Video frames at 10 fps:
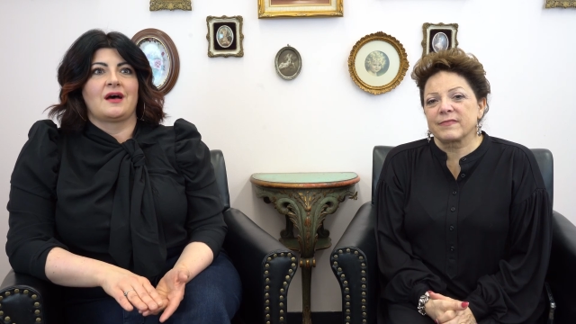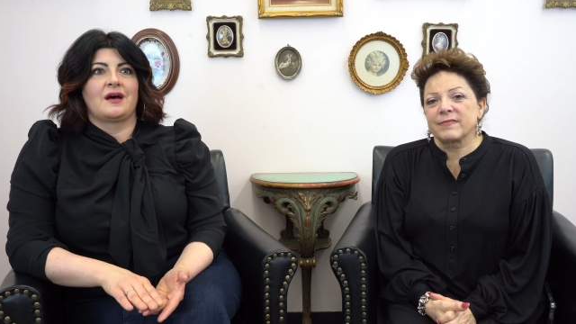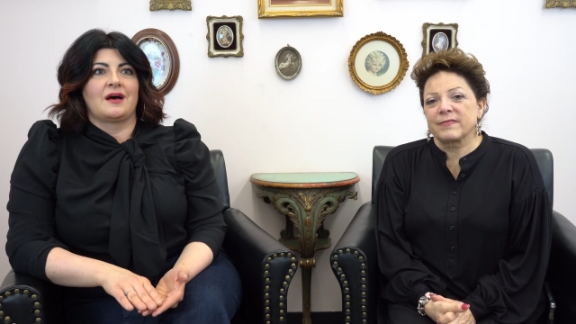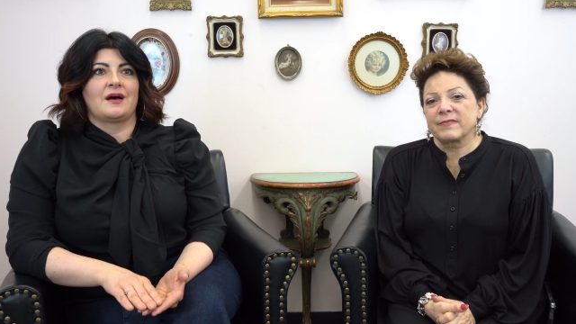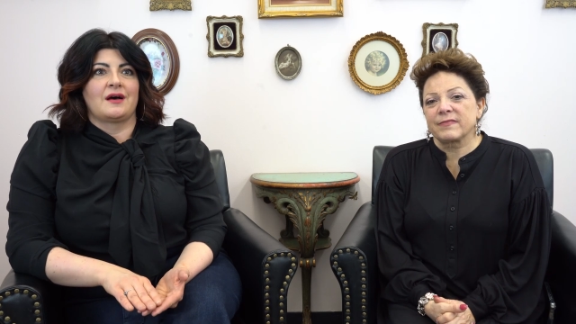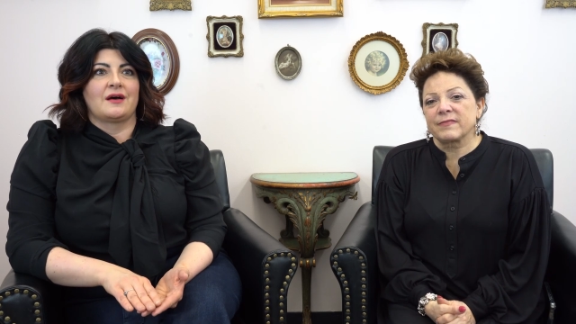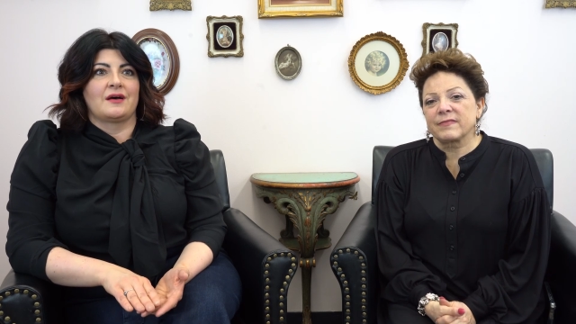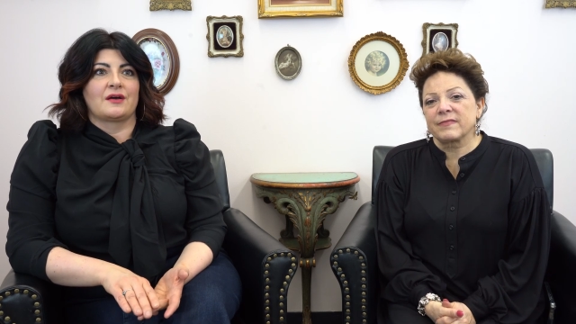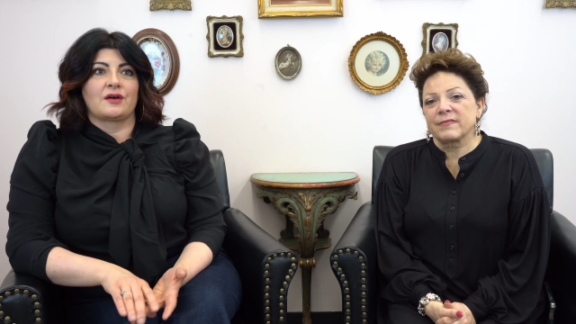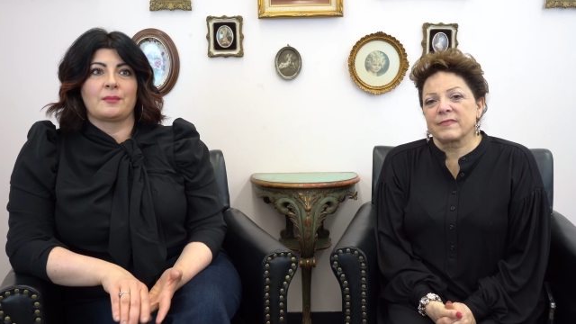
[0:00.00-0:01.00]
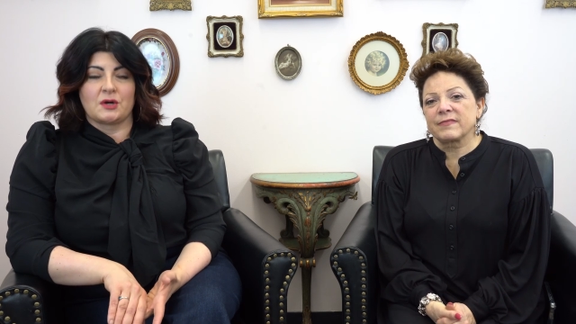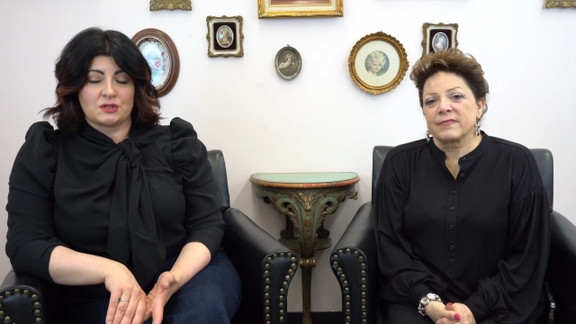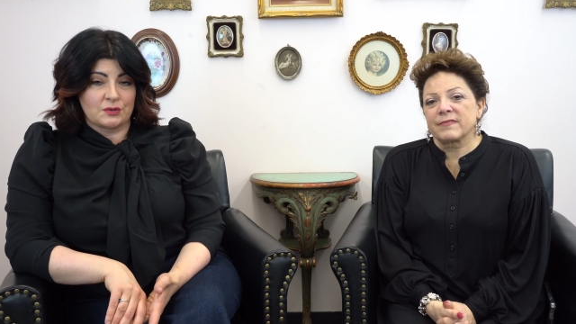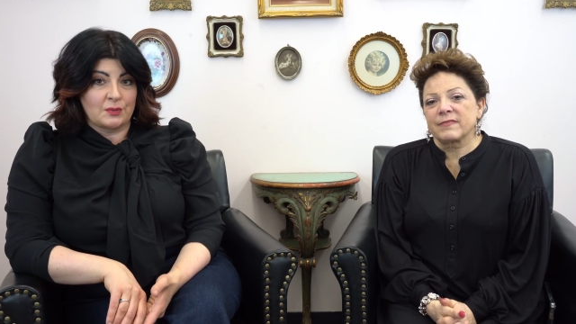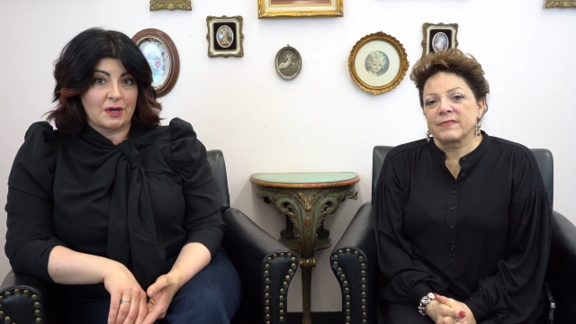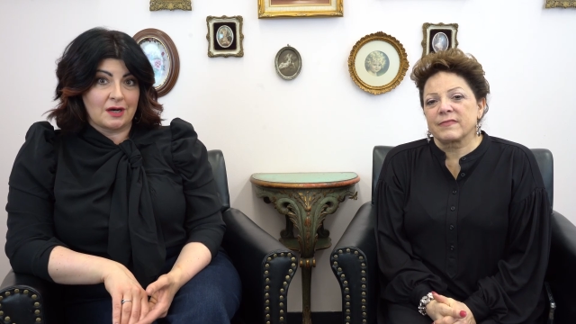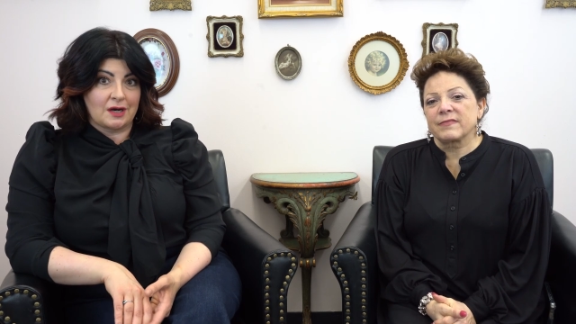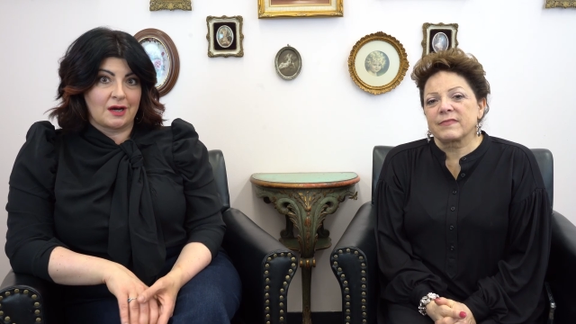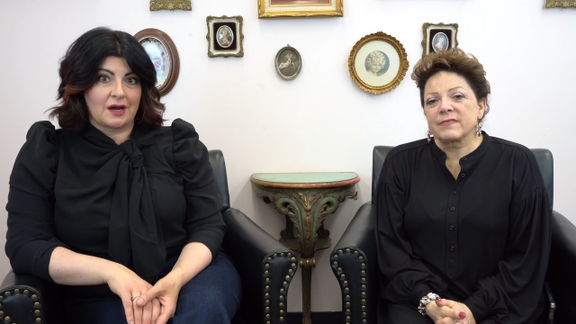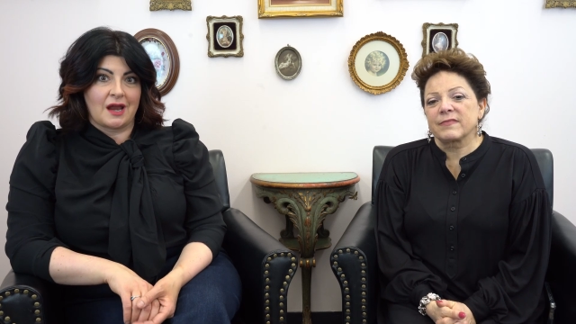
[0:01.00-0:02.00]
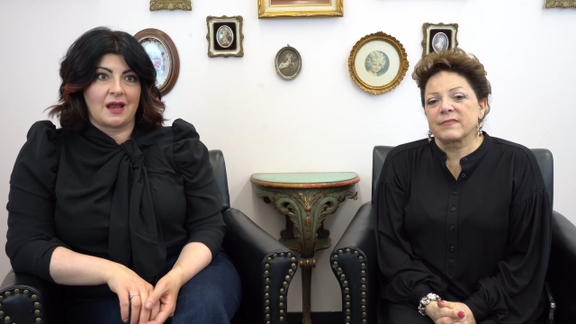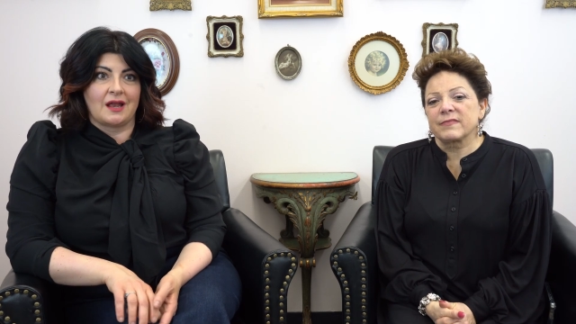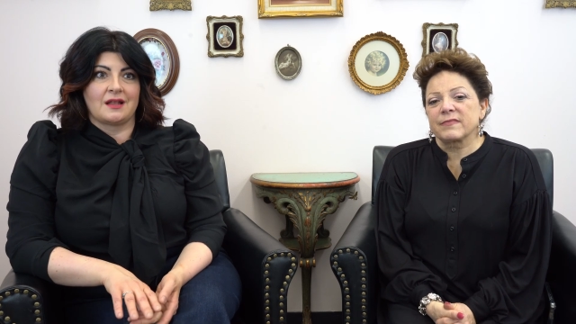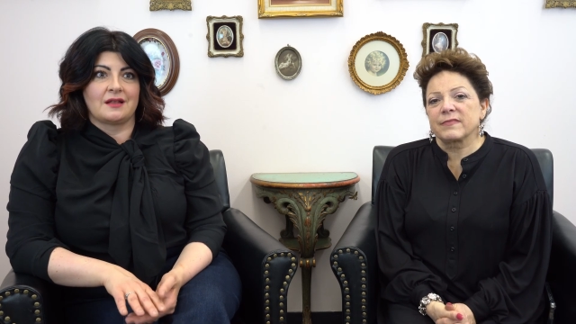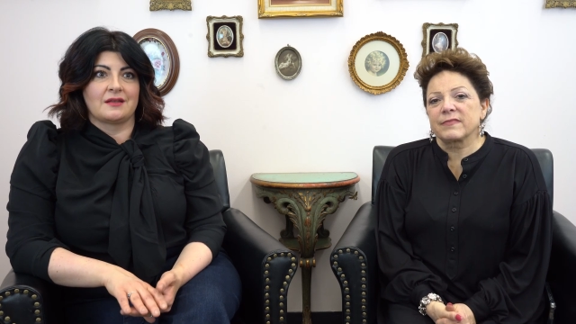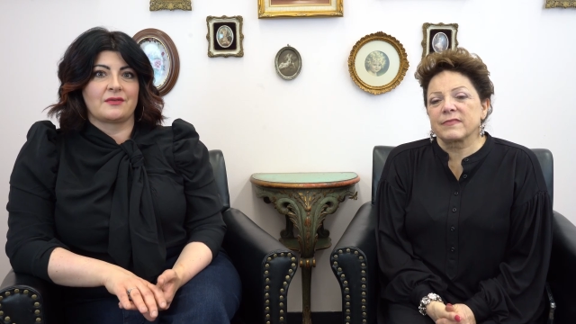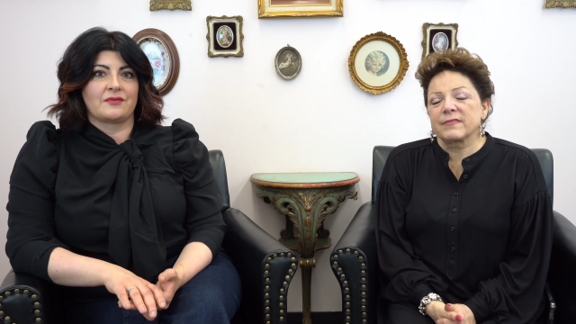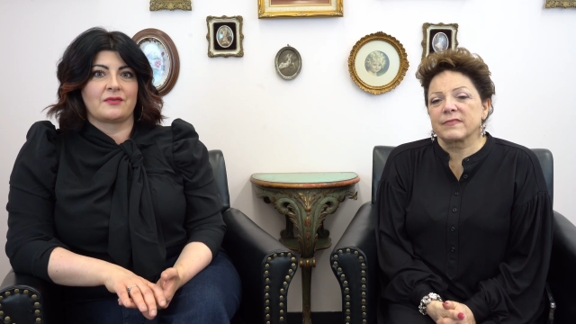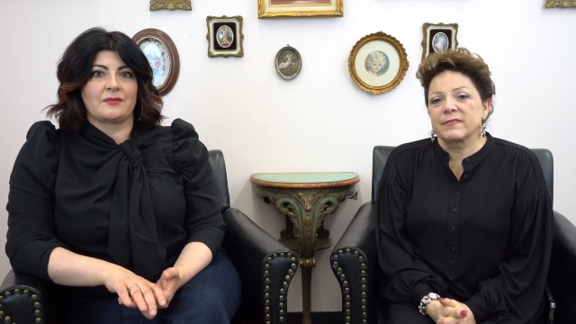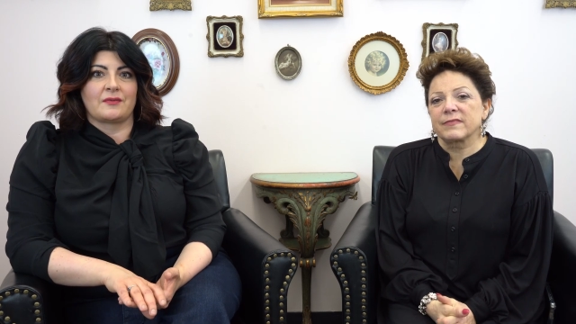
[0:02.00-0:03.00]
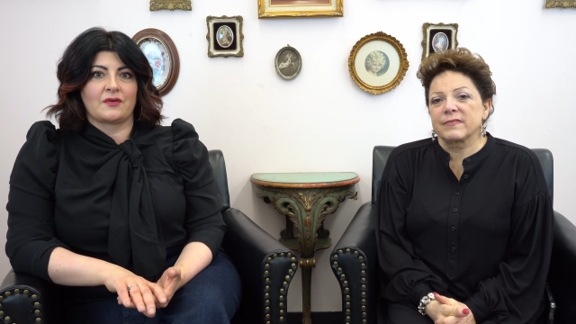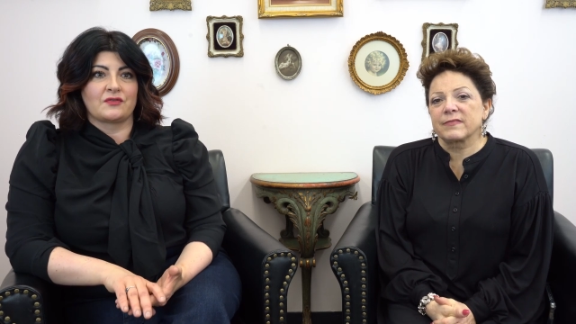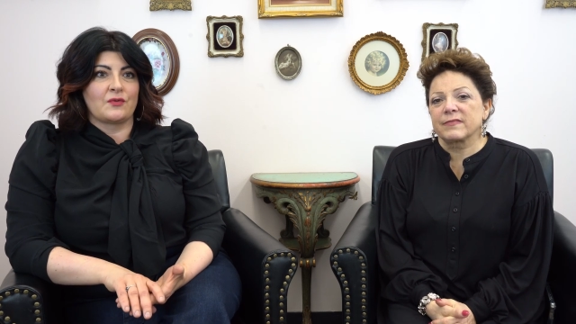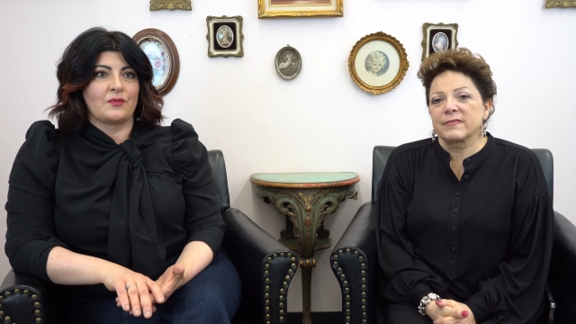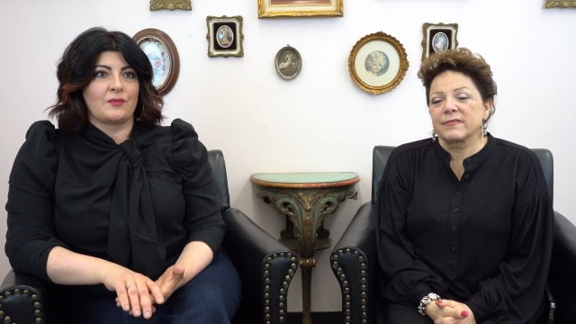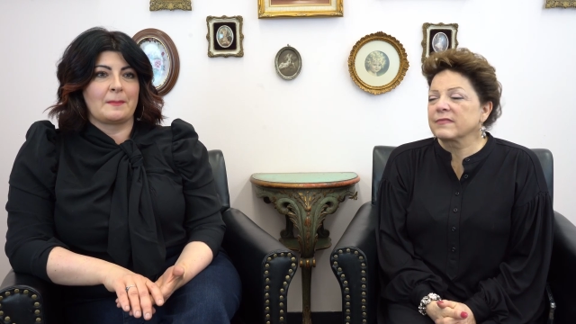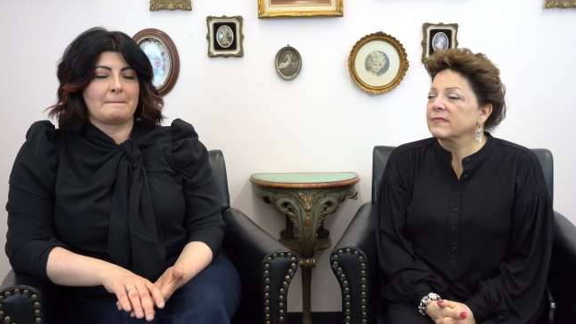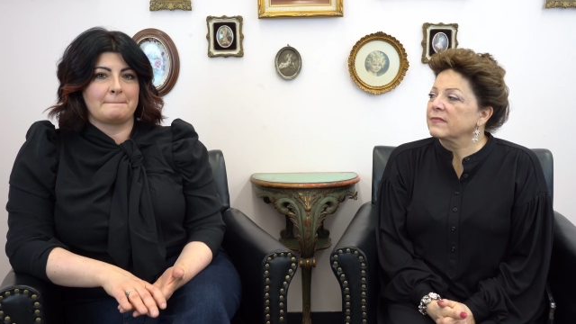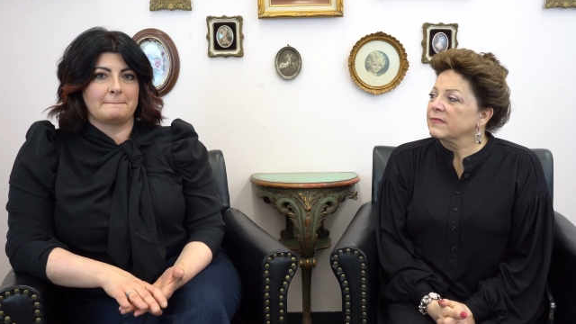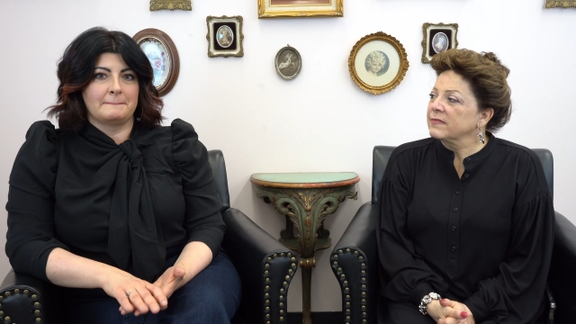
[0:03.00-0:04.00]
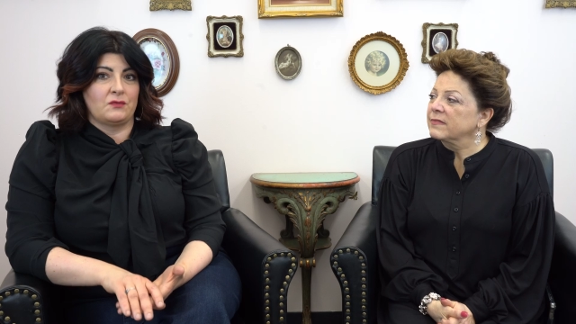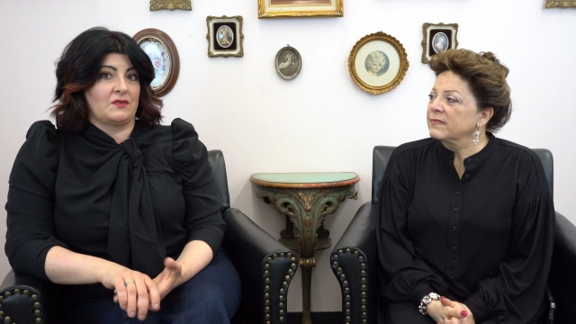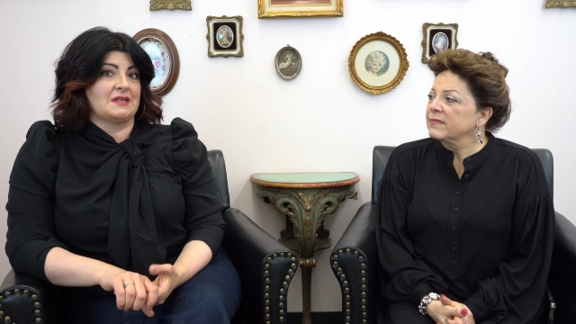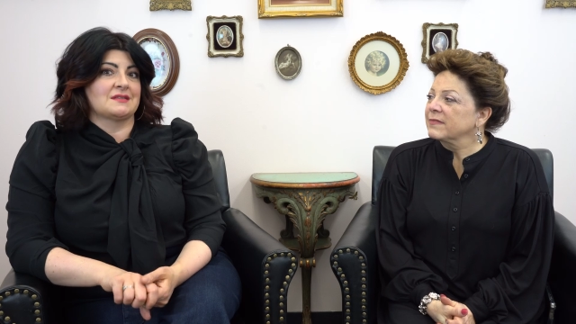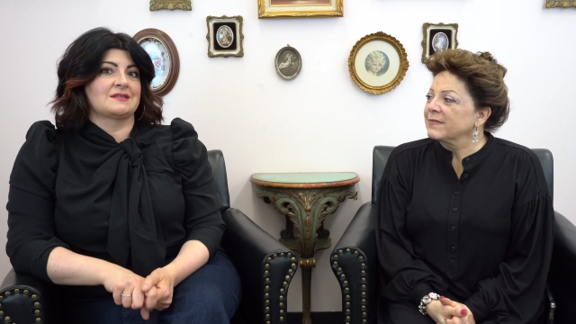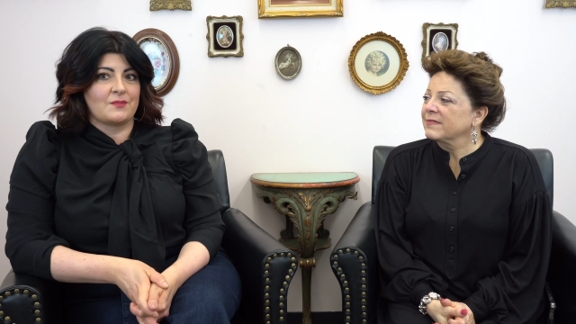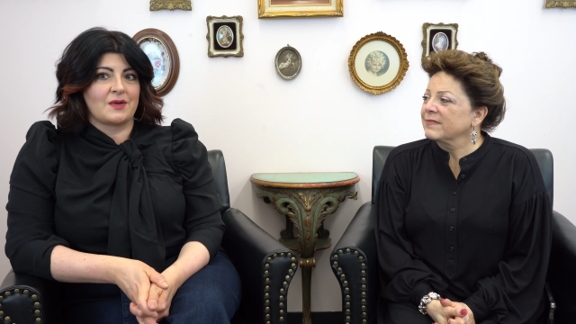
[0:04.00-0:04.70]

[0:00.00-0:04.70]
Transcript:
Speaker 1: uh, commercial work, and also movies.